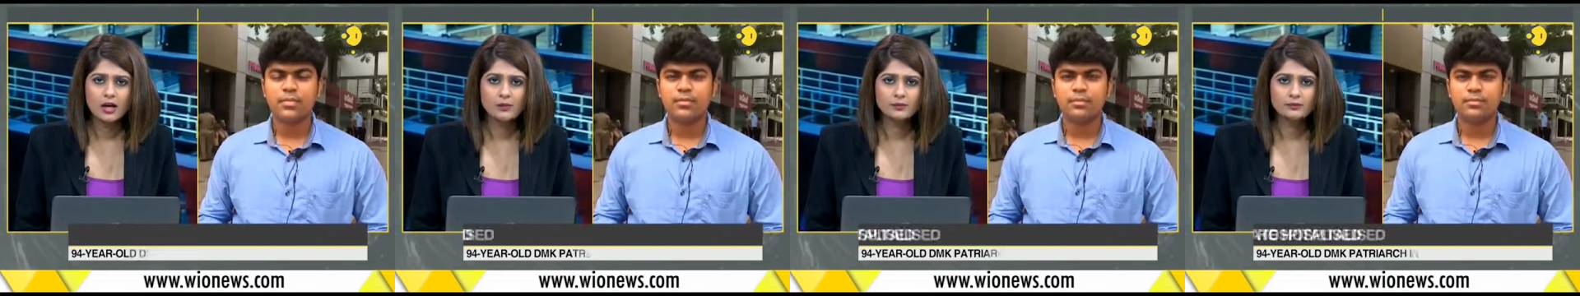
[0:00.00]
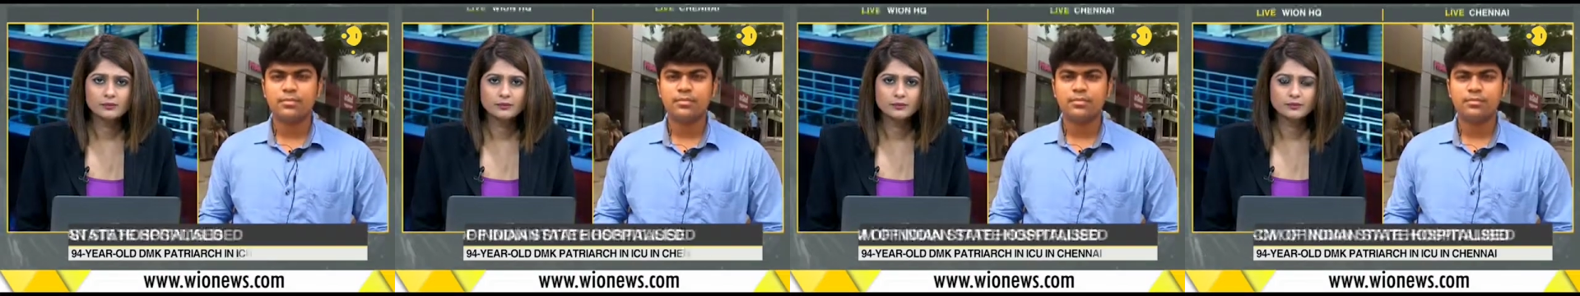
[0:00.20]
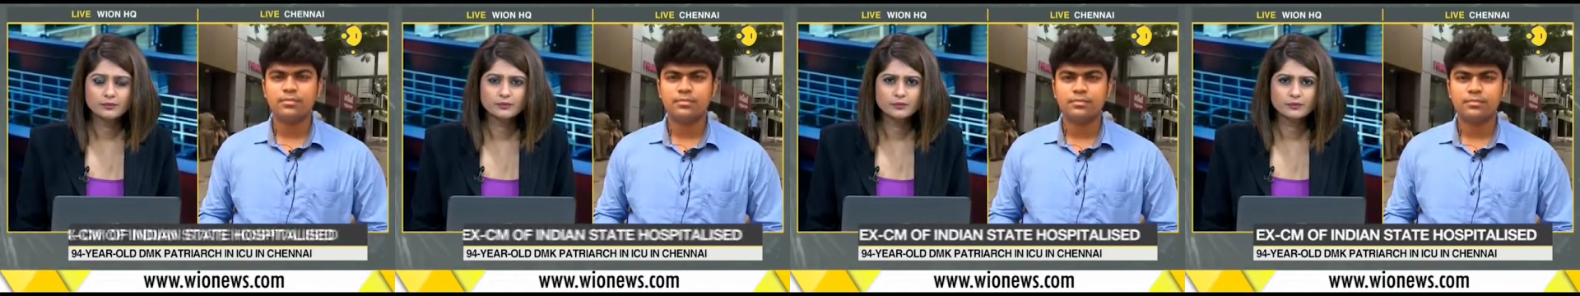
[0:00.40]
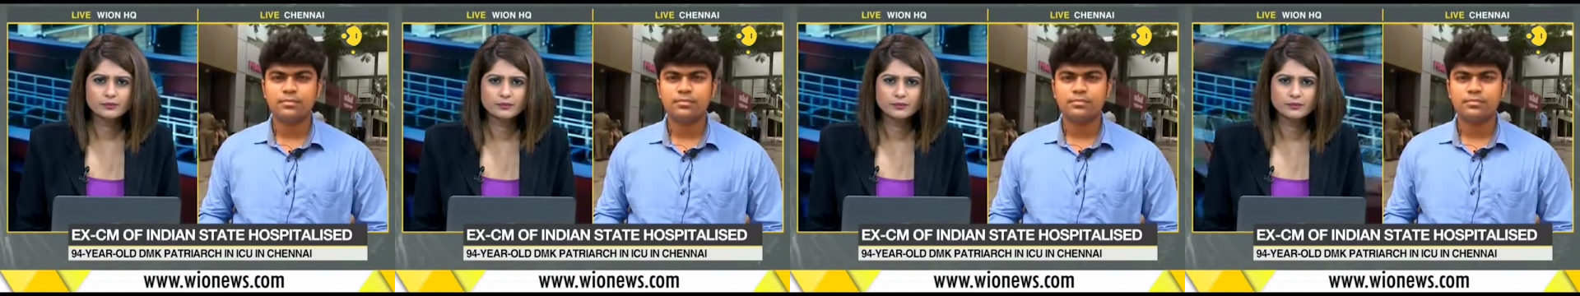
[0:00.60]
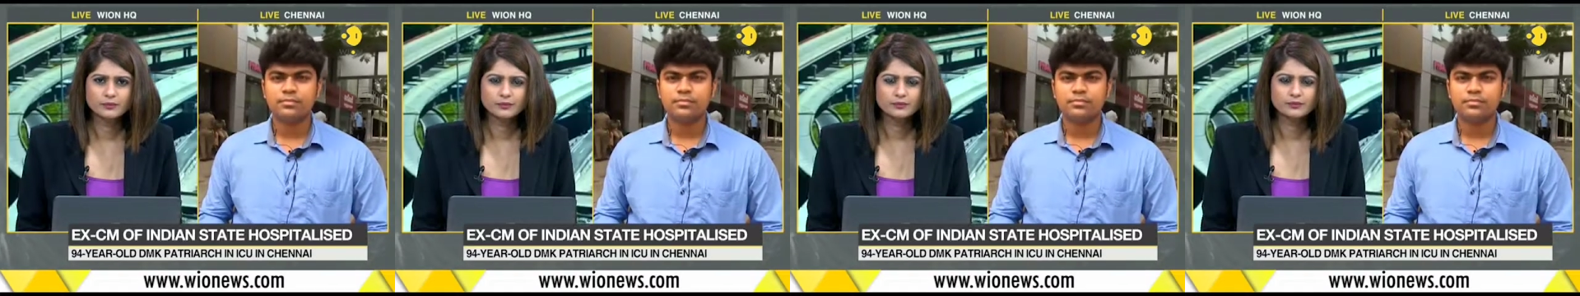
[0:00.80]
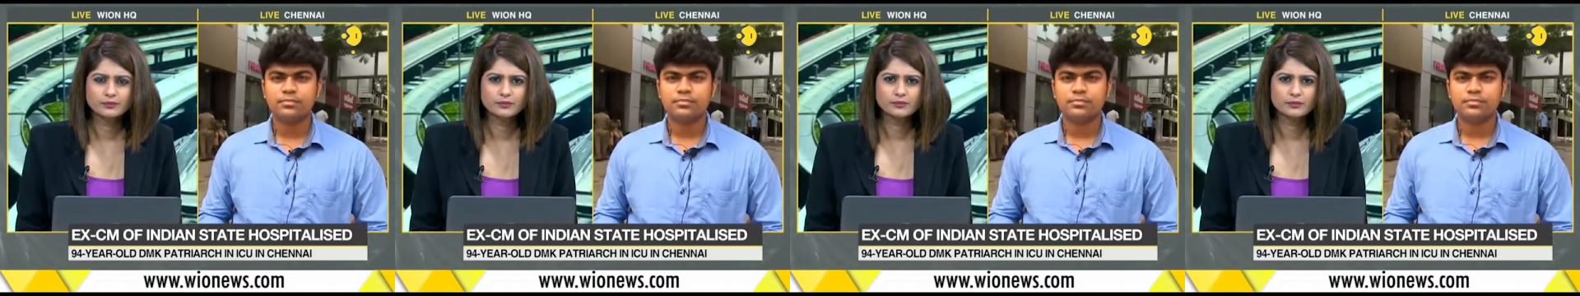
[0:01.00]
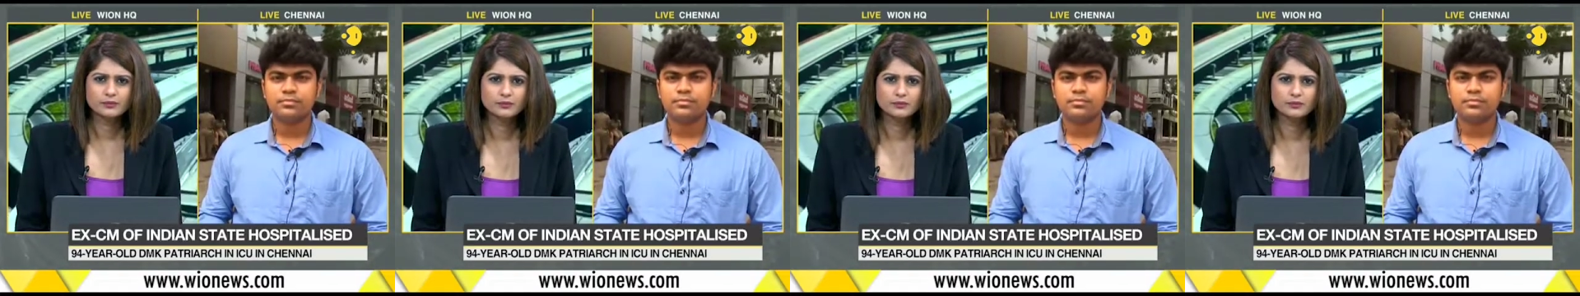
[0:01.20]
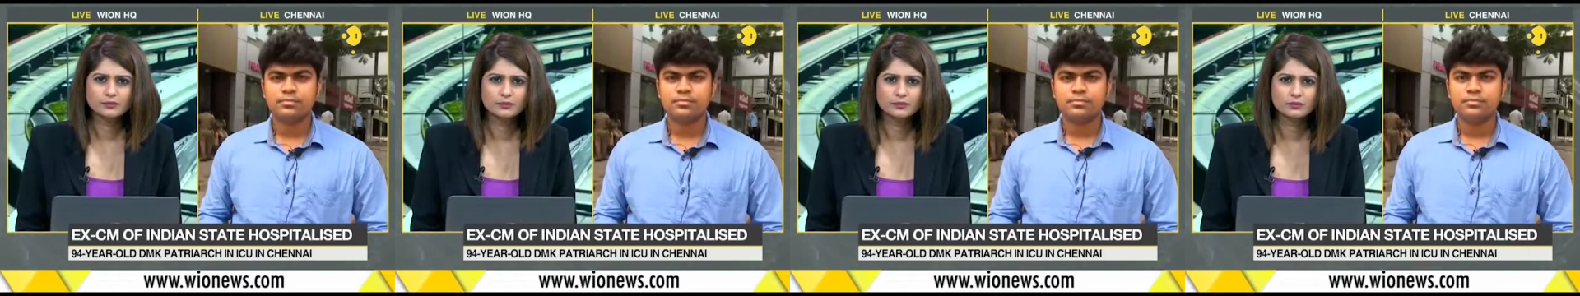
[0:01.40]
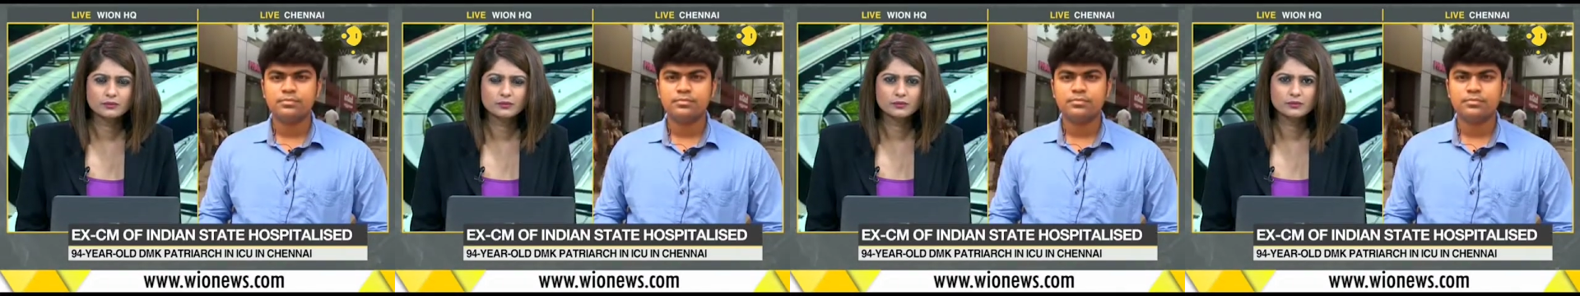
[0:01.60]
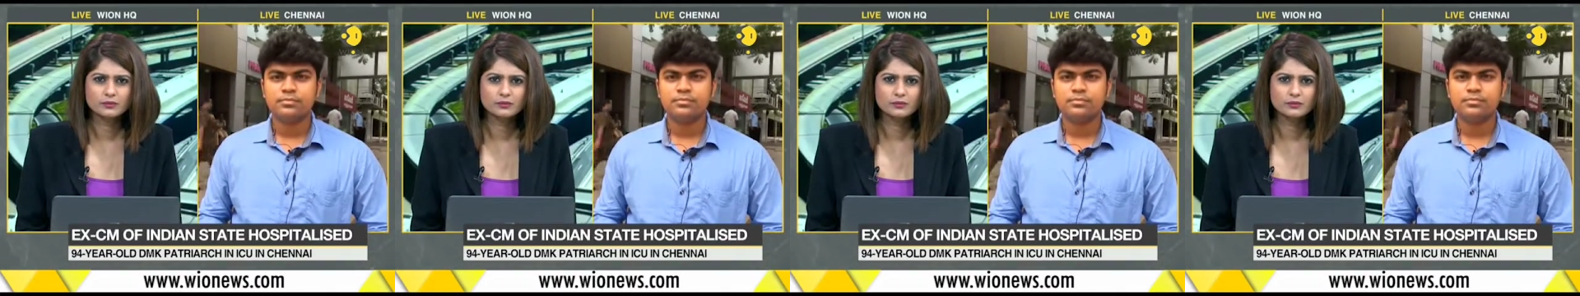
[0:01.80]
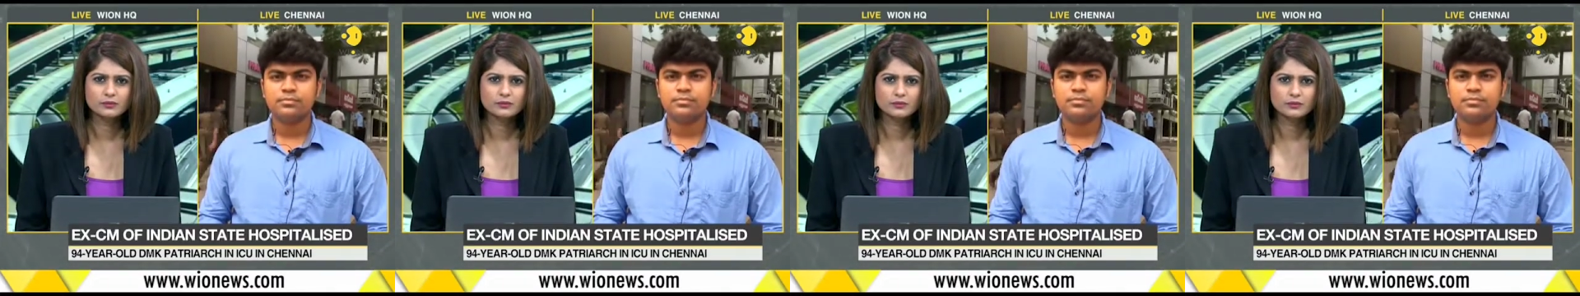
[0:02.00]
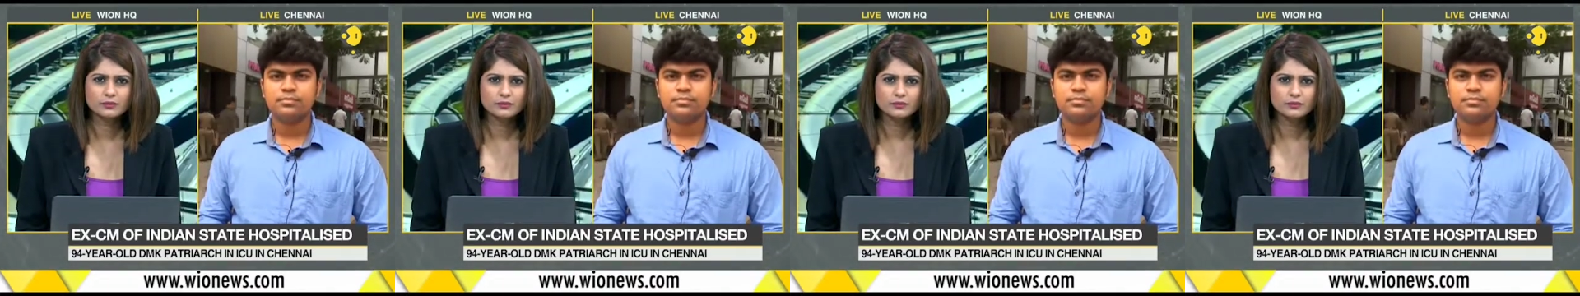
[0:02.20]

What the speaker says: Nobody speaks.